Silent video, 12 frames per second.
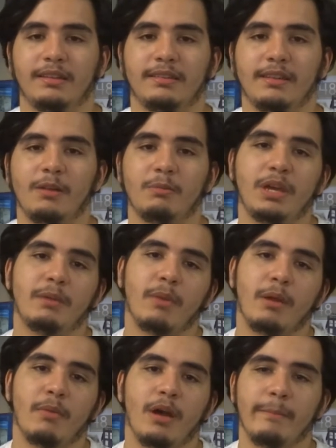tell me and
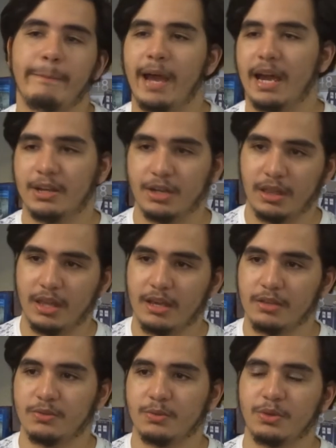my mom, pack your
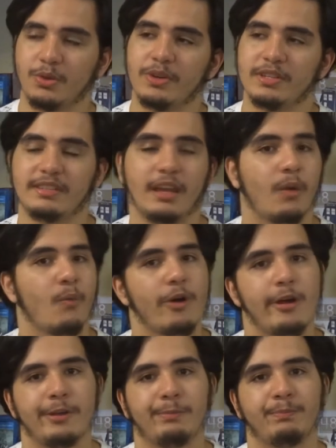things, we're going to San
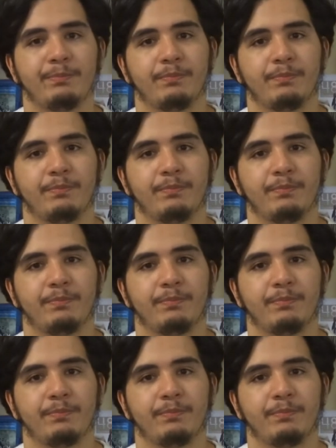Juan